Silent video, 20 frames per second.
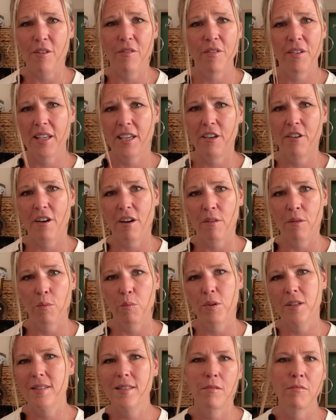You feel like you're out in the
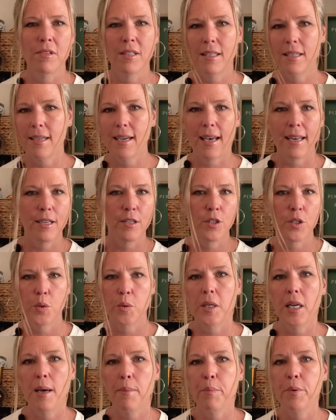woods. They really kind of do
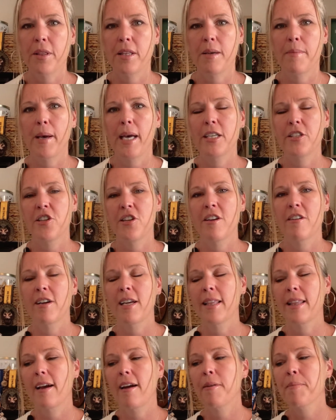it up with the
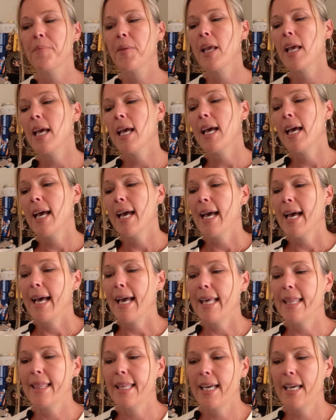Imagineering there.
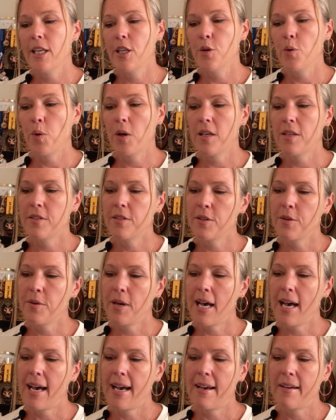And then you also
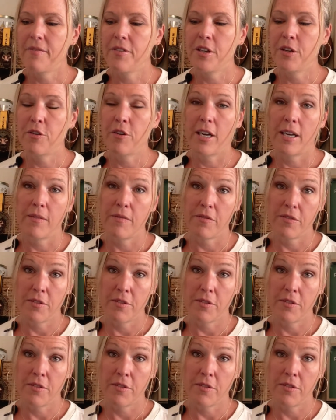have the Grand